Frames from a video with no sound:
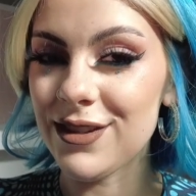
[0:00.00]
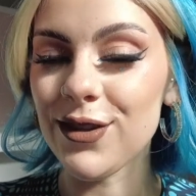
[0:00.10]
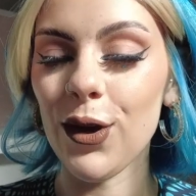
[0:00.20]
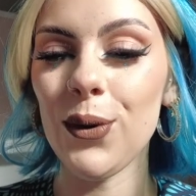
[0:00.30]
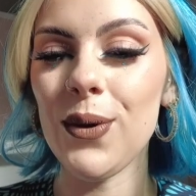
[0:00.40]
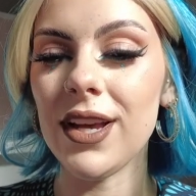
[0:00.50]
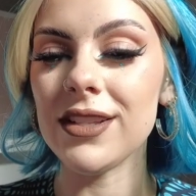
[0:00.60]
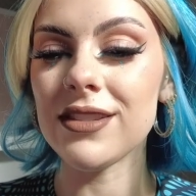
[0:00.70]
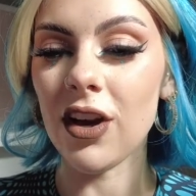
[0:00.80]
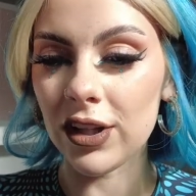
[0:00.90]
So
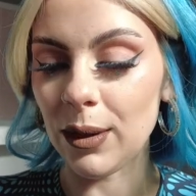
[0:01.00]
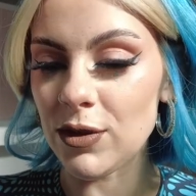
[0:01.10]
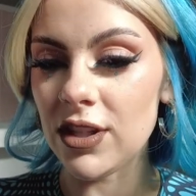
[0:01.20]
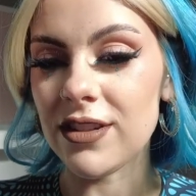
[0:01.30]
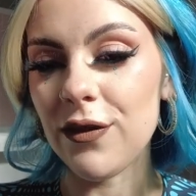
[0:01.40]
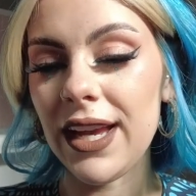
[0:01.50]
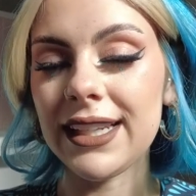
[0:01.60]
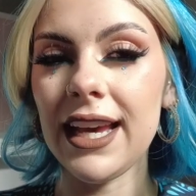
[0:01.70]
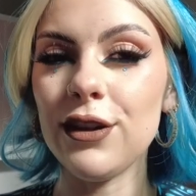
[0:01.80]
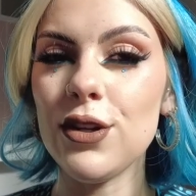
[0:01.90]
sign up to the Sophie
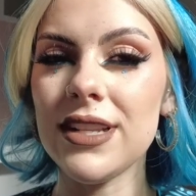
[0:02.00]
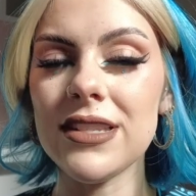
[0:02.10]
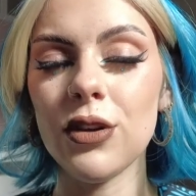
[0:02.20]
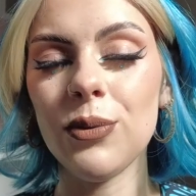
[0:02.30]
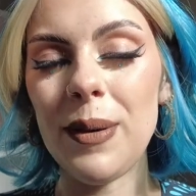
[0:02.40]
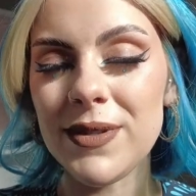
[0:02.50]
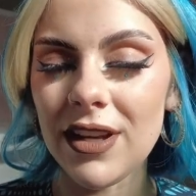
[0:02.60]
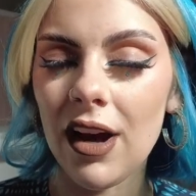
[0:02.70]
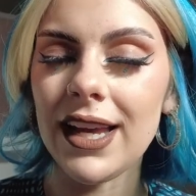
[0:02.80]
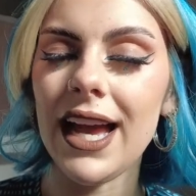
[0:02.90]
Hannah hair newsletter on the
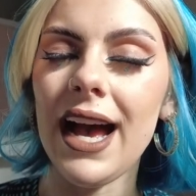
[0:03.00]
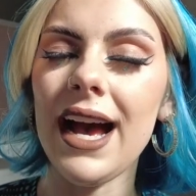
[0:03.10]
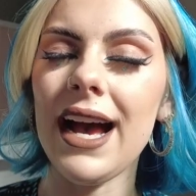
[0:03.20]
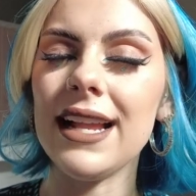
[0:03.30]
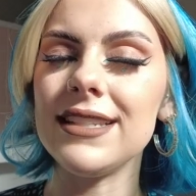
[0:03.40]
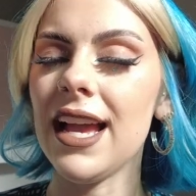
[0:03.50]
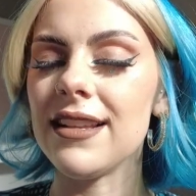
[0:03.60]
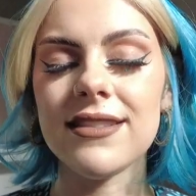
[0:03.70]
website and yeah,